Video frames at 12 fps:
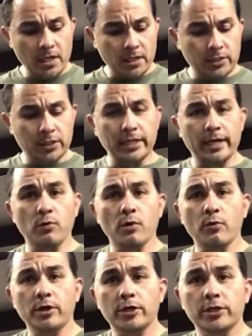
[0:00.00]
Today what
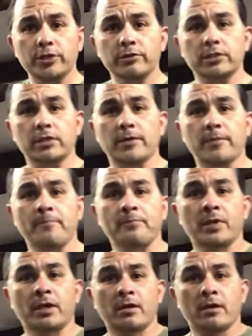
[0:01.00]
we're going to do is,
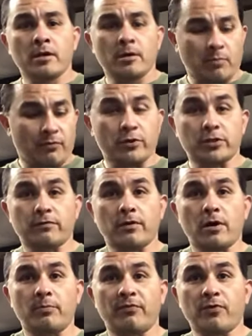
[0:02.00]
but first of all,
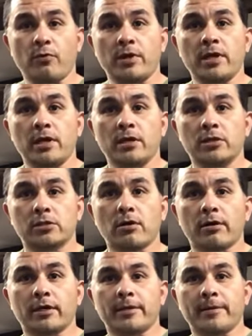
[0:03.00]
before we
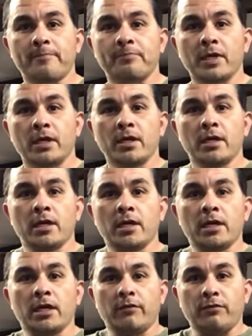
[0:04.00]
start,
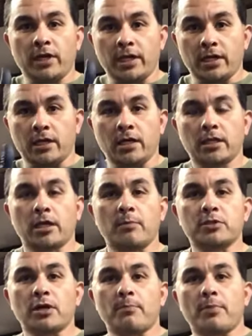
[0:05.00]
if you hit a thumbs
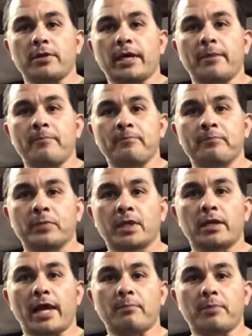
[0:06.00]
up on that
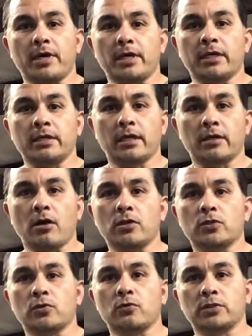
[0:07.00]
like button and
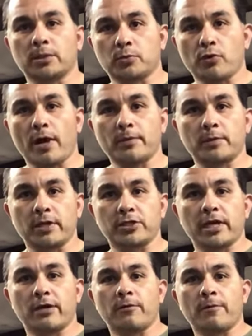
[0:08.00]
also subscribe to my
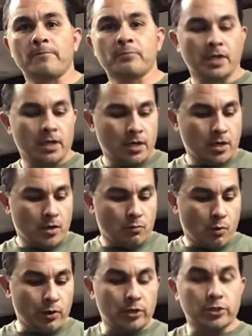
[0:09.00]
channel, what
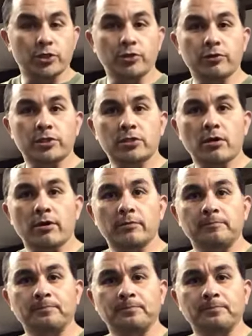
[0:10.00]
we're going to do is start